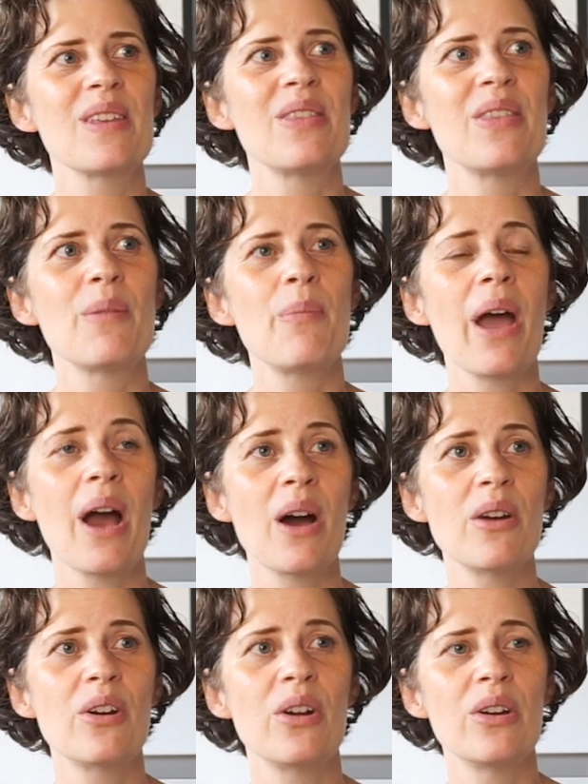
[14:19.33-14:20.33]
The
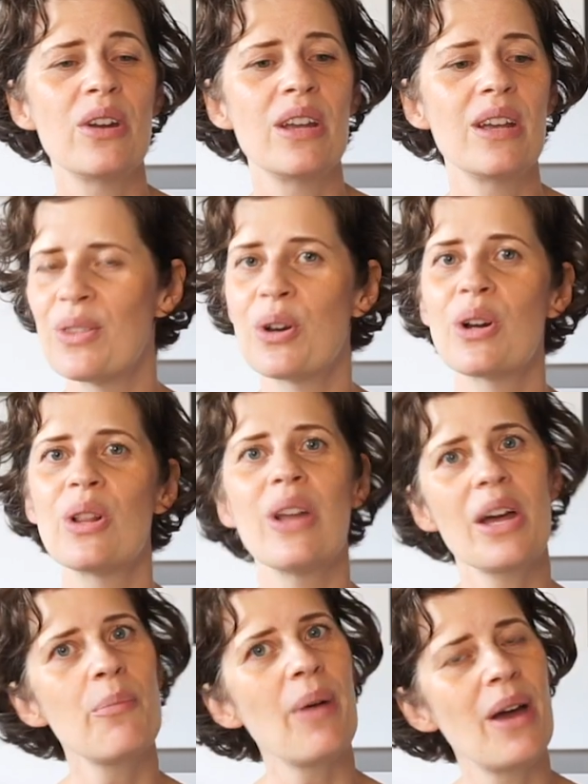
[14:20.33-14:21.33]
pattern, there are a
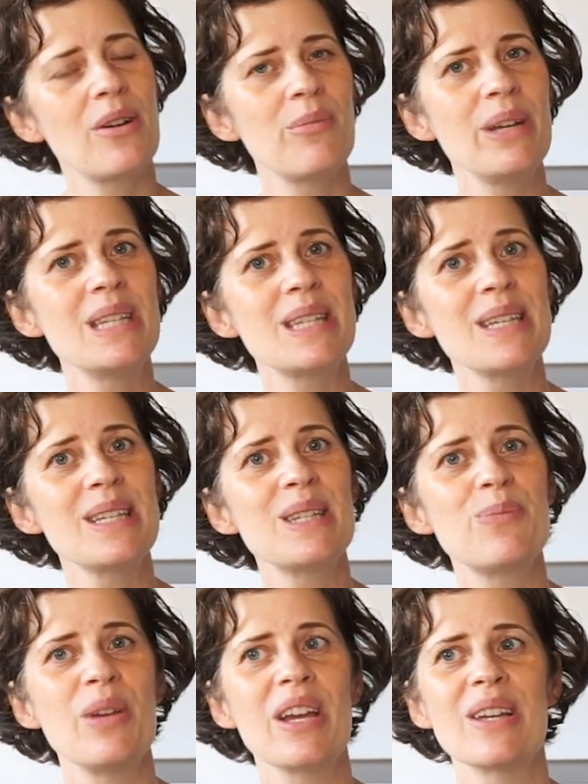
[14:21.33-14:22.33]
lot of pattern pieces
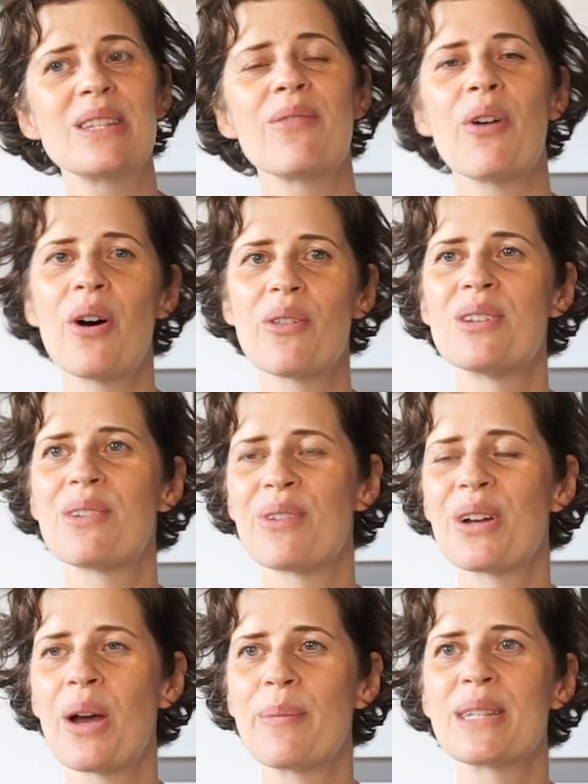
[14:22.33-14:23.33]
because of all the
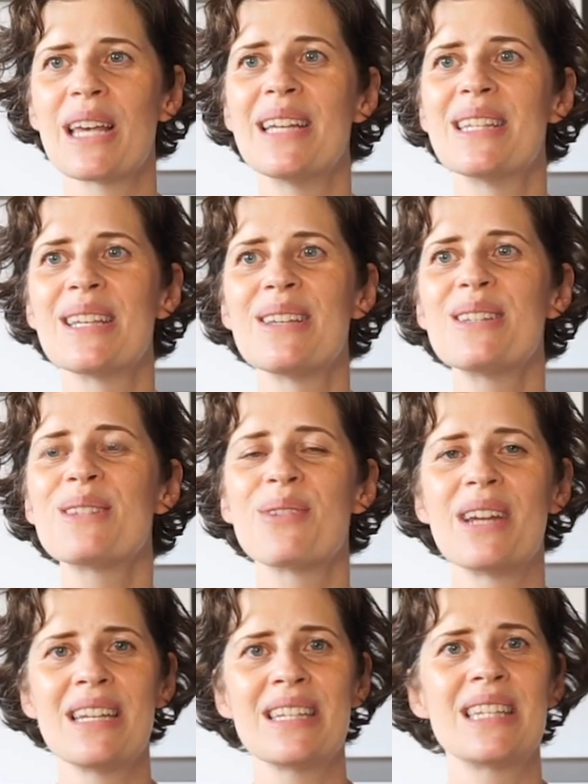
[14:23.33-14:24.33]
different cup sizes. When
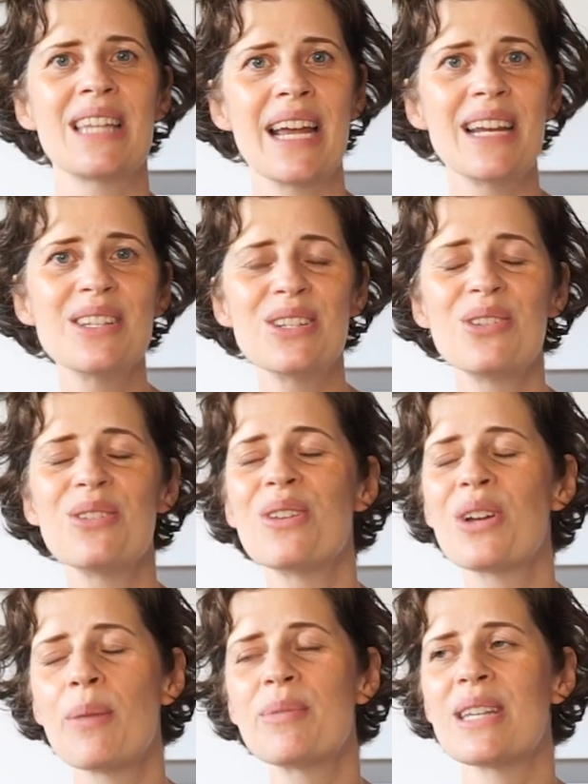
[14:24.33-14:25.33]
I decided to do the
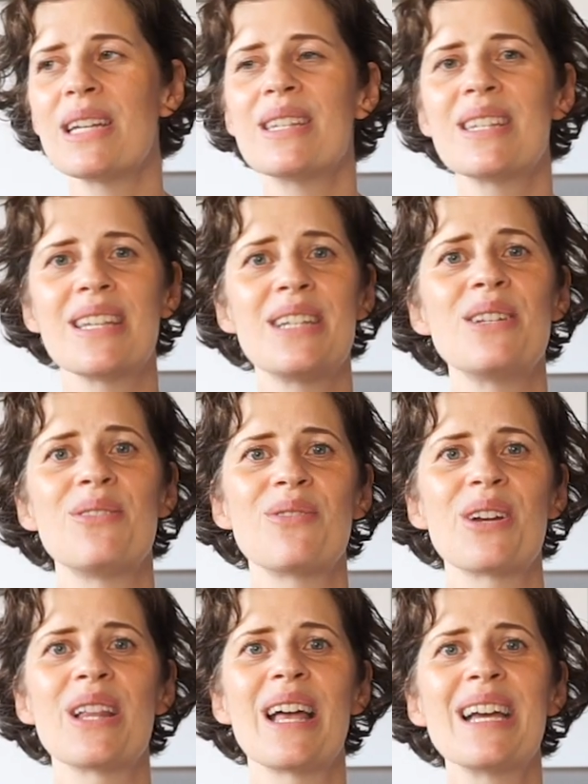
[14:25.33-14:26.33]
cup sizes, I didn't
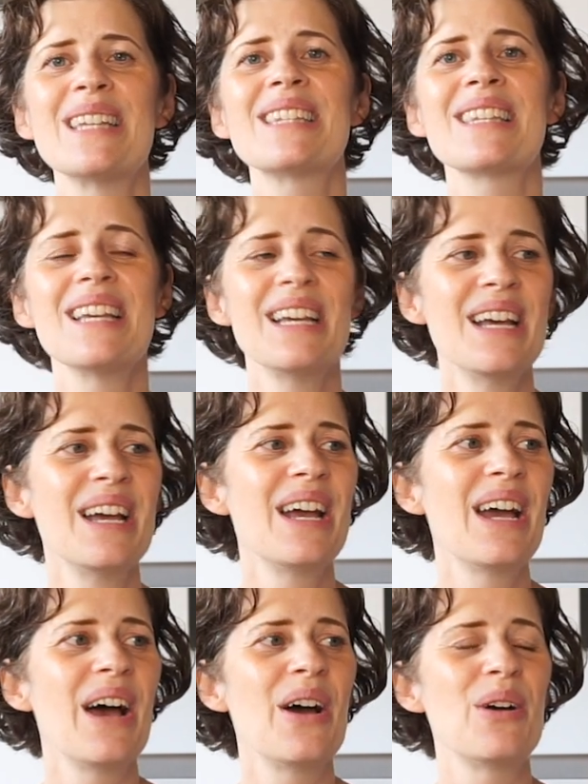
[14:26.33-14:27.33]
realize
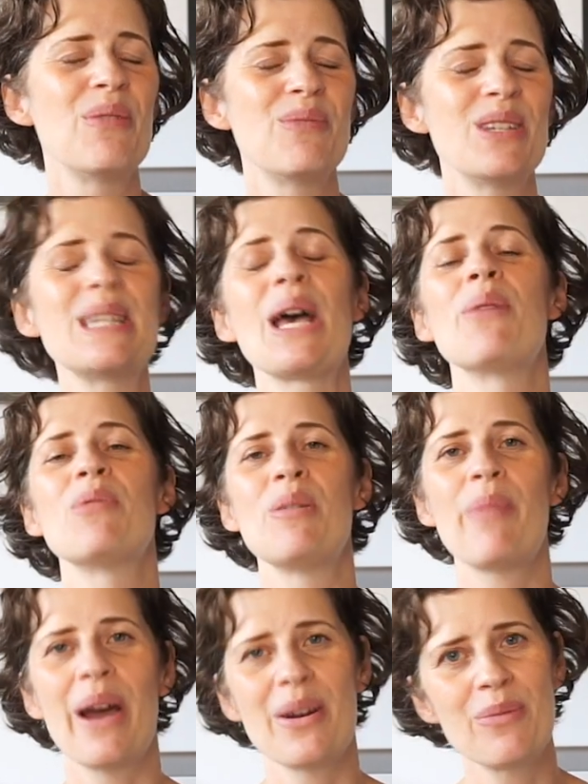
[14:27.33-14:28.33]
just how many
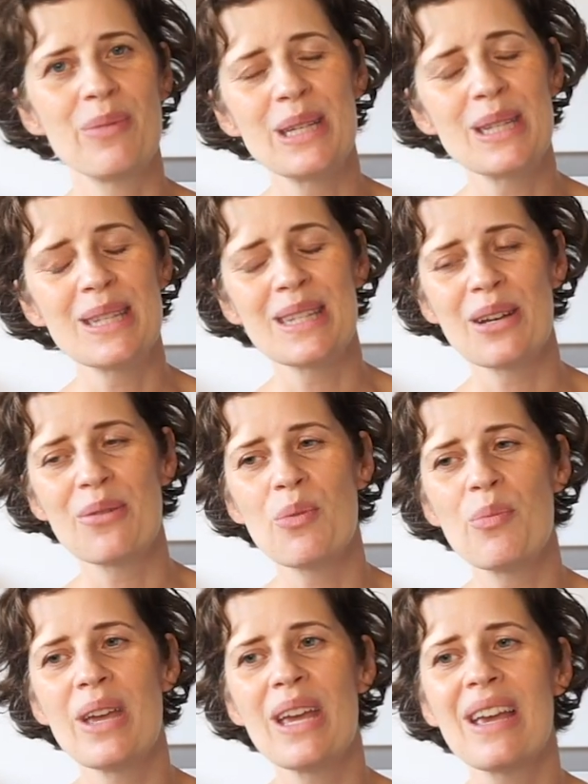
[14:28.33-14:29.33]
pattern pieces there would
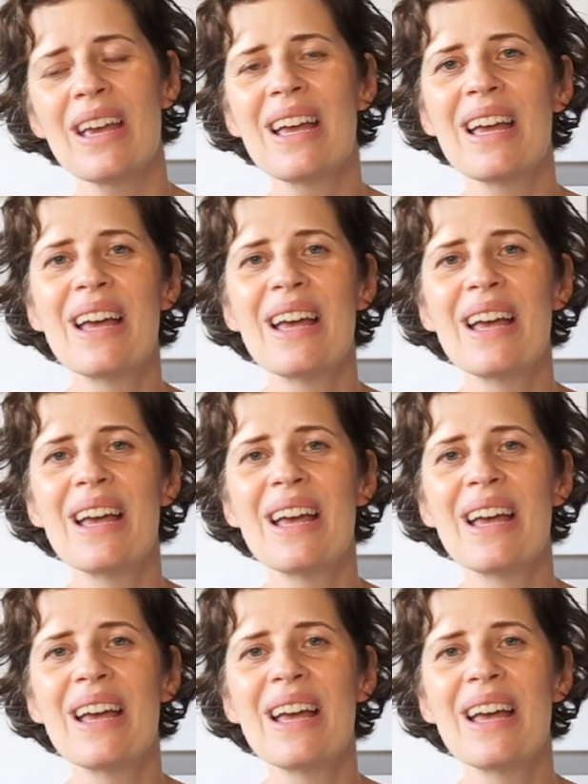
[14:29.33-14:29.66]
be.